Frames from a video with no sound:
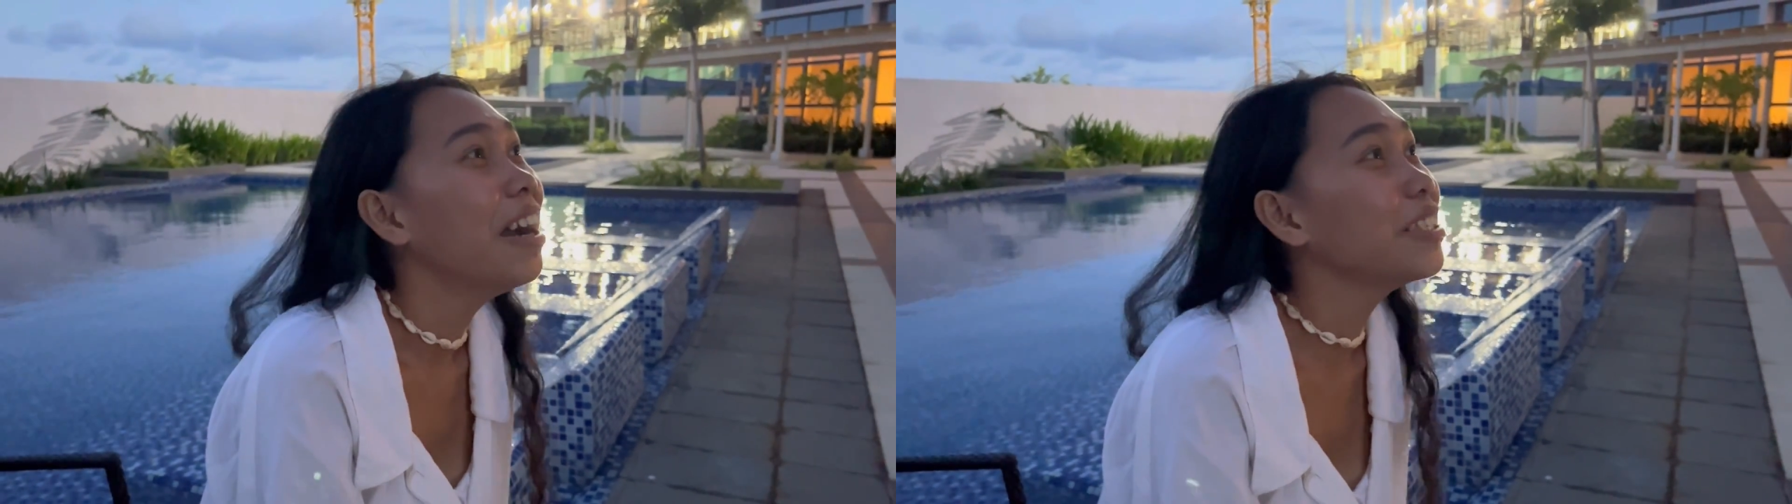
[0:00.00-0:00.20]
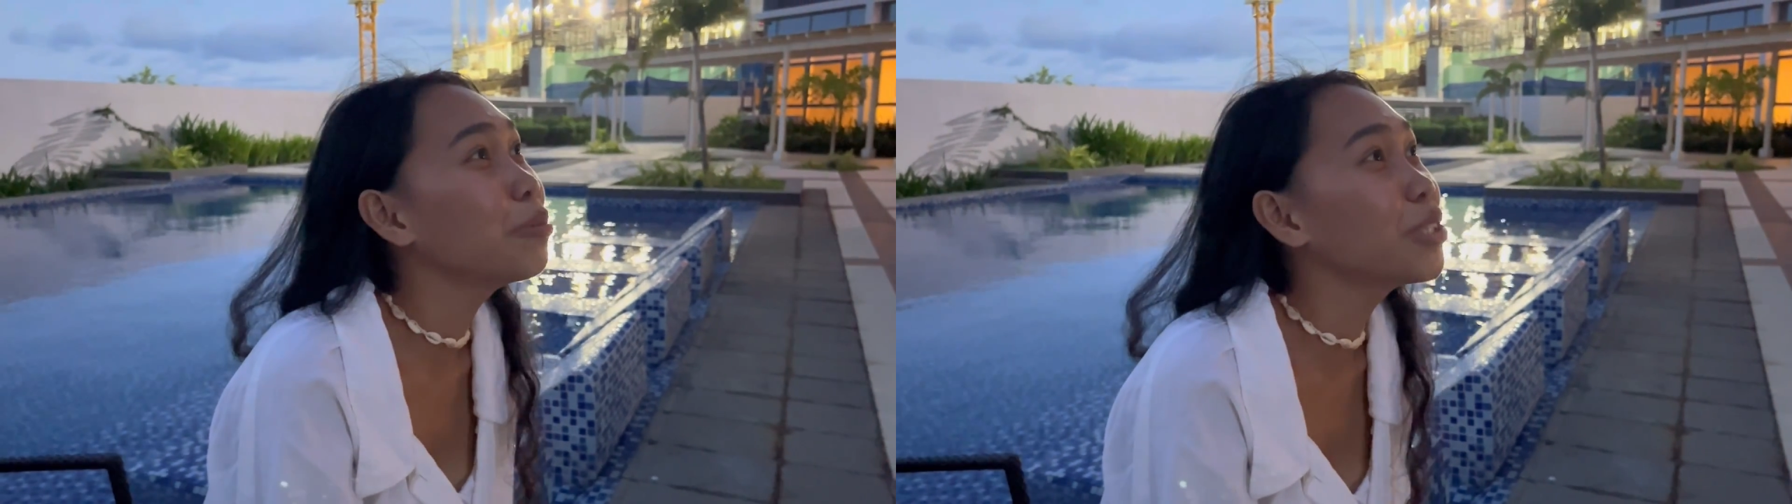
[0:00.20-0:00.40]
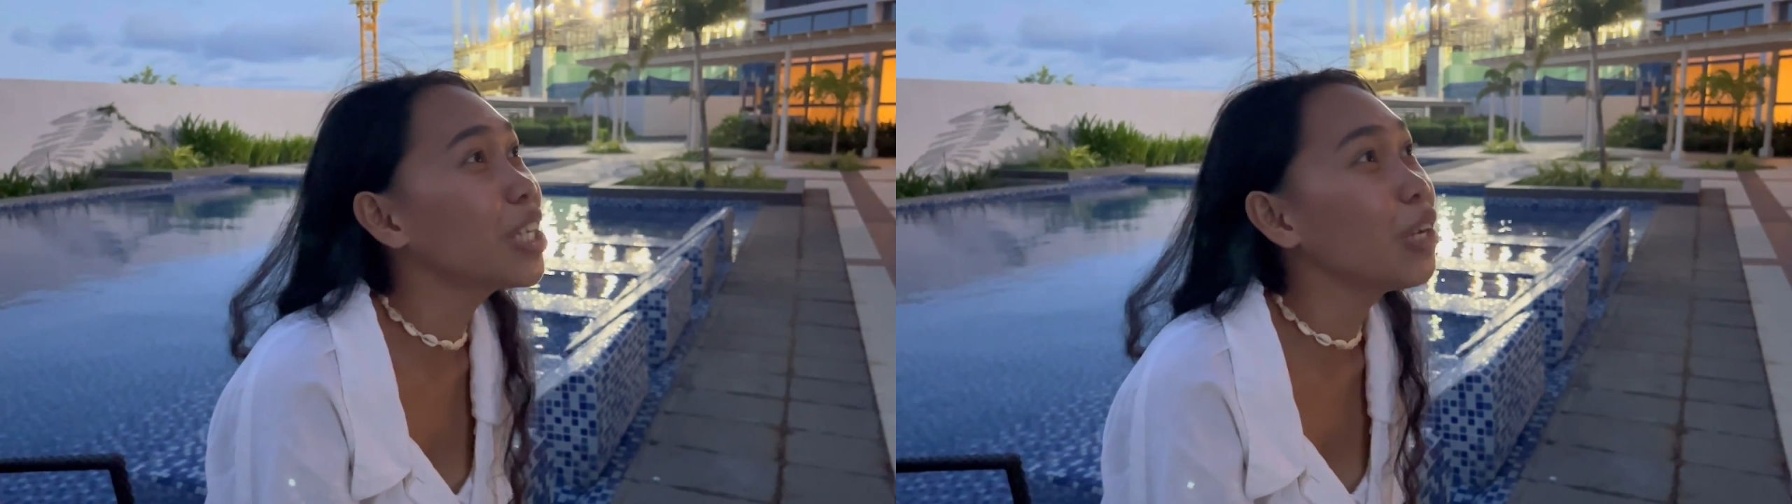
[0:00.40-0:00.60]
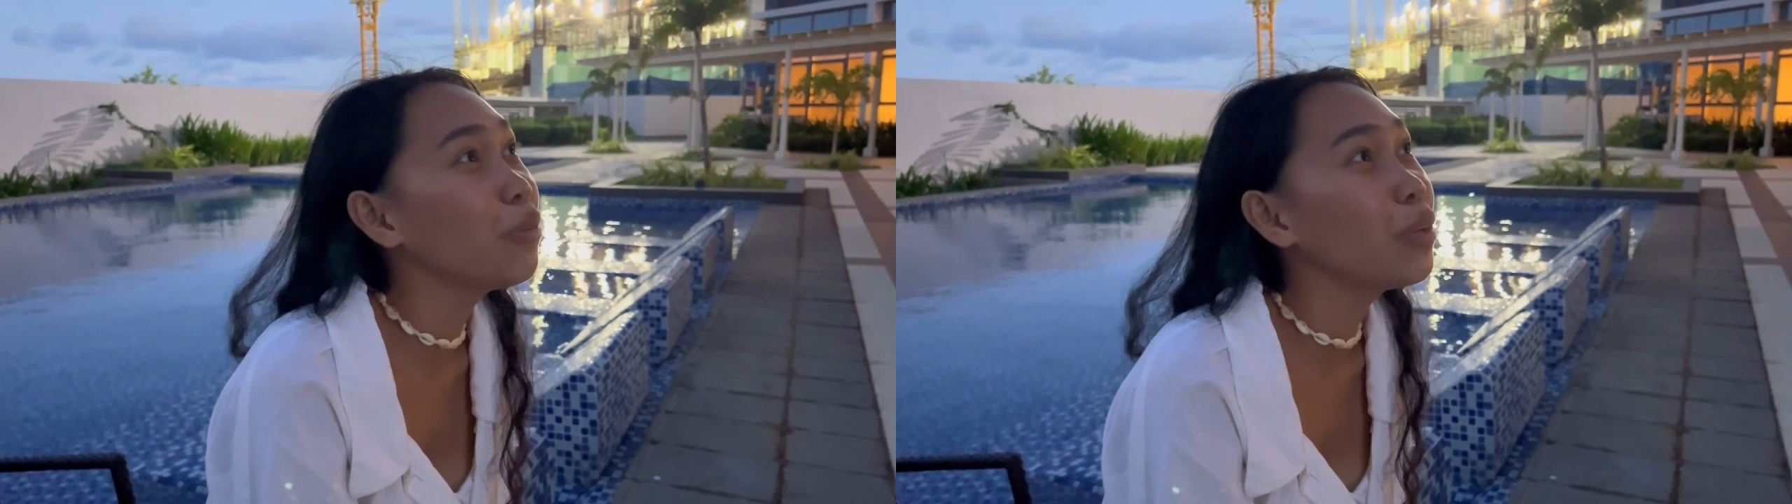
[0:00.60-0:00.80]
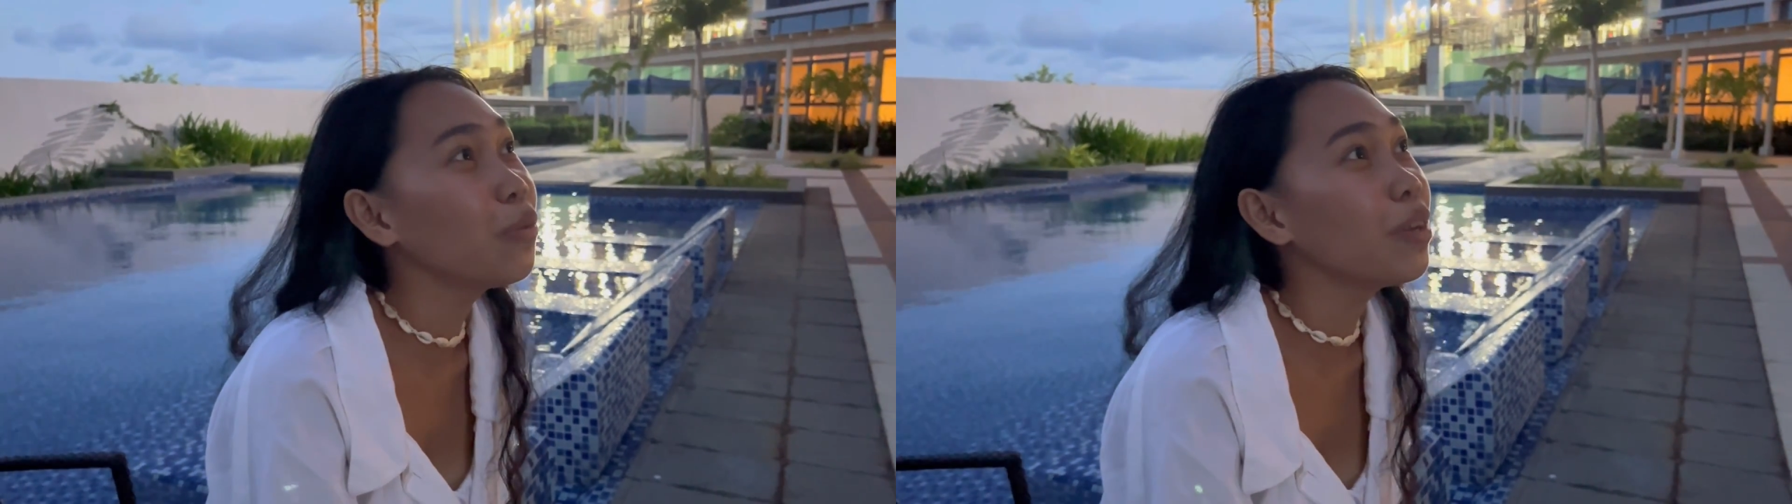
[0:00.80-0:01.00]
Especially
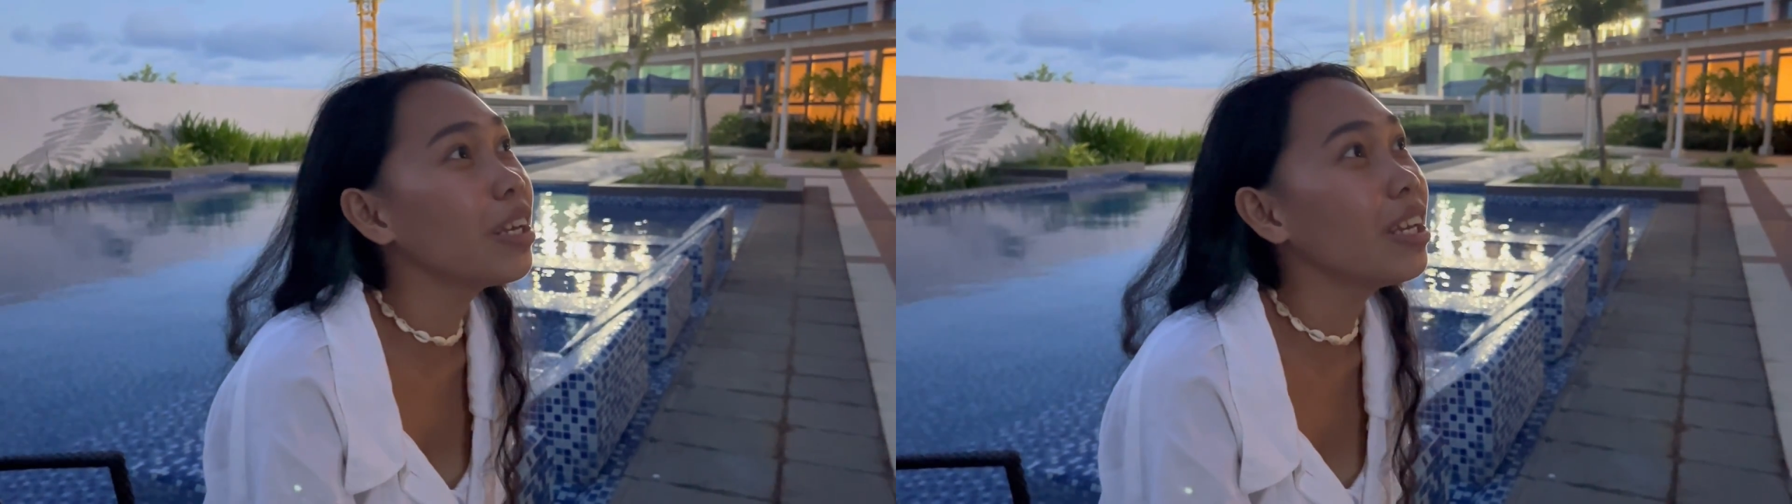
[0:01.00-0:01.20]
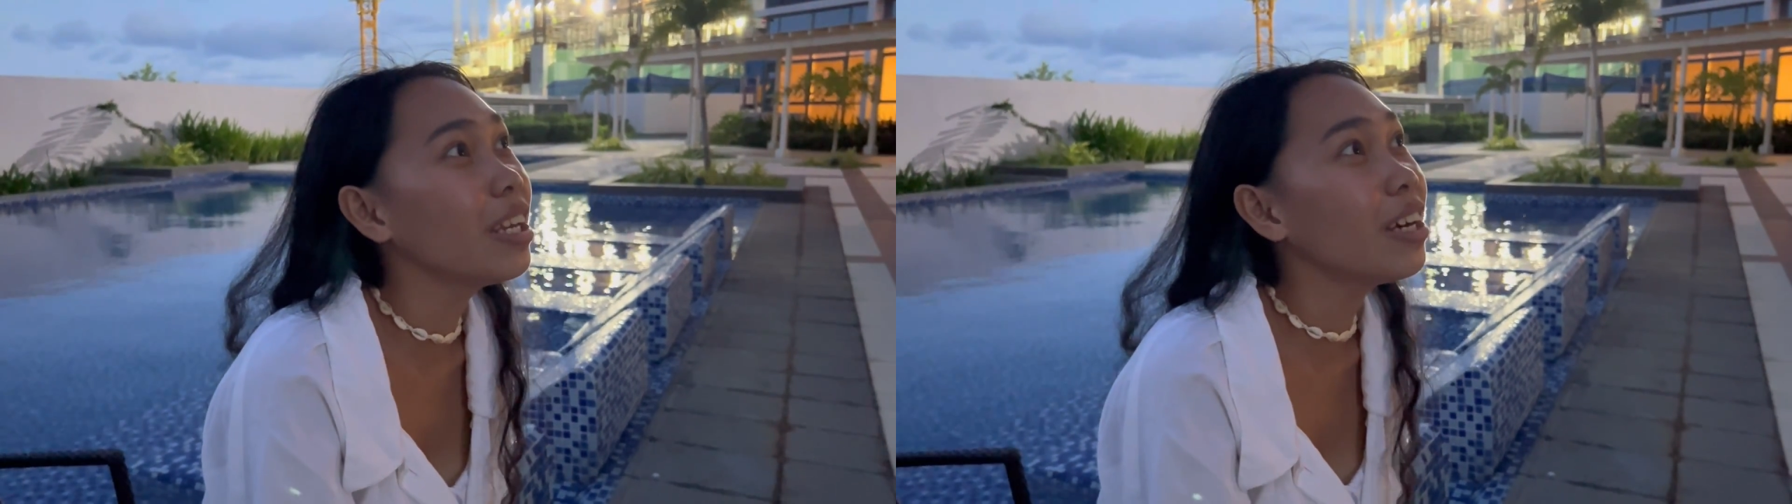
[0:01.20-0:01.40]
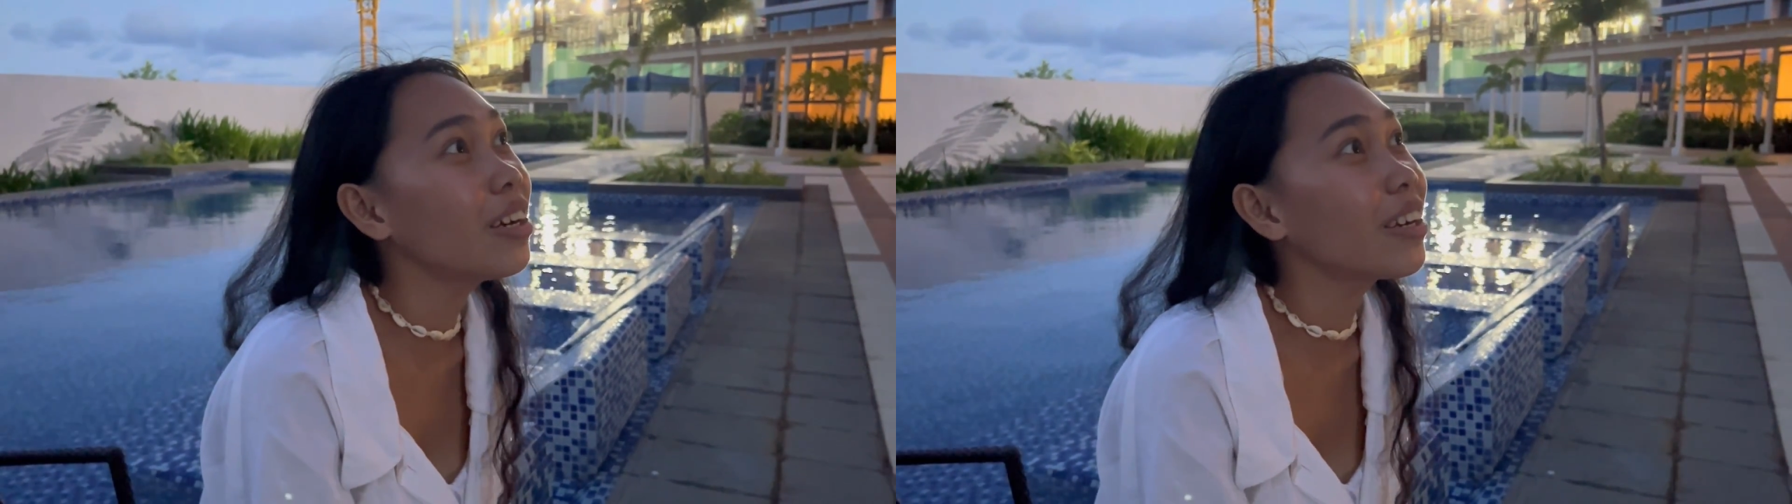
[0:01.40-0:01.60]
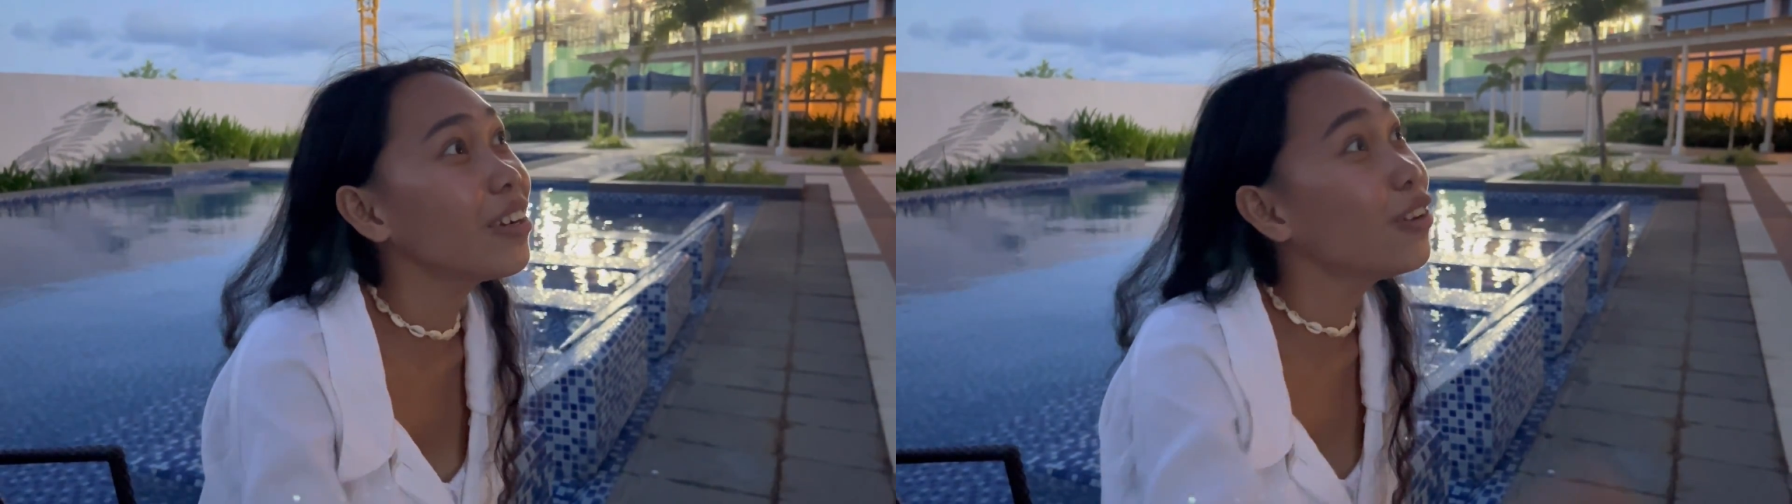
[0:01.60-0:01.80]
when we are